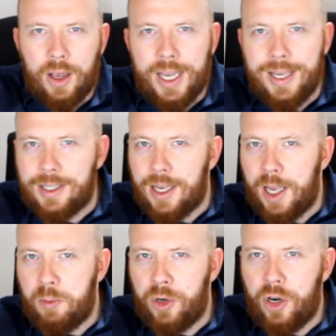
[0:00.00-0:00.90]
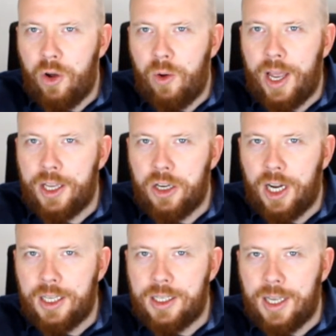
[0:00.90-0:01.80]
East Side Bordeaux and
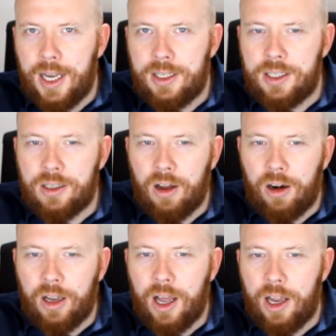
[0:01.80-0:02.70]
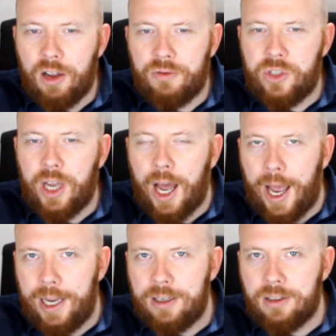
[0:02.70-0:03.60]
United States are kind of
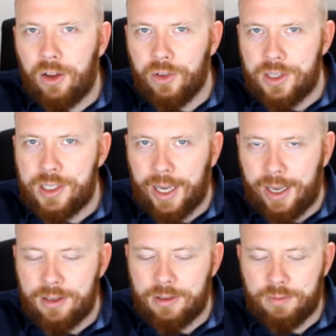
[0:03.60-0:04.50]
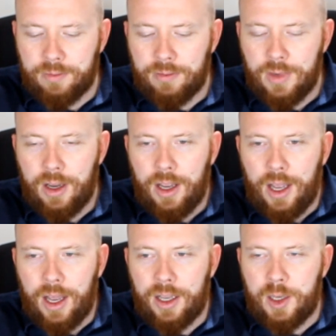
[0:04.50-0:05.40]
tied on second,
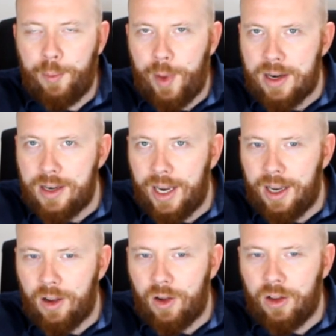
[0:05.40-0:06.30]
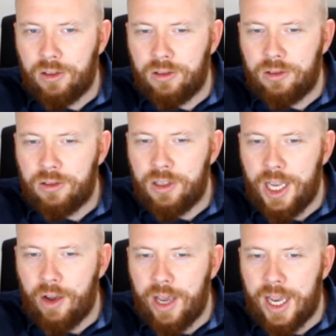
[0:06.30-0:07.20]
depending on
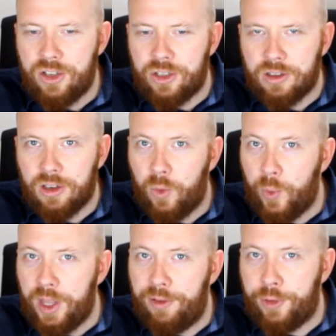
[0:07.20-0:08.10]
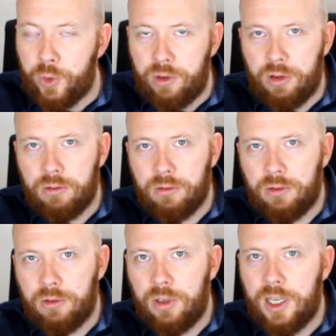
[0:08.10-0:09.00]
the occasion. With food,
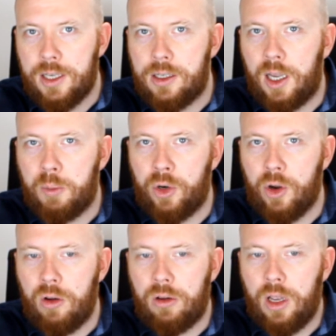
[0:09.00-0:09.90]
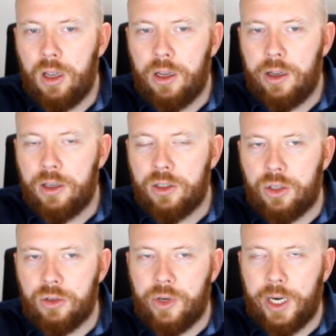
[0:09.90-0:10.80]
East Side Bordeaux;
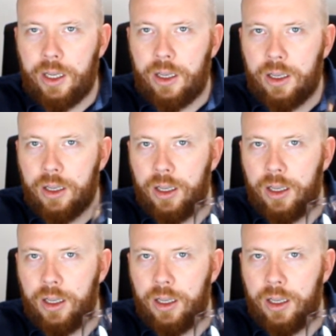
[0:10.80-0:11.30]
to drink,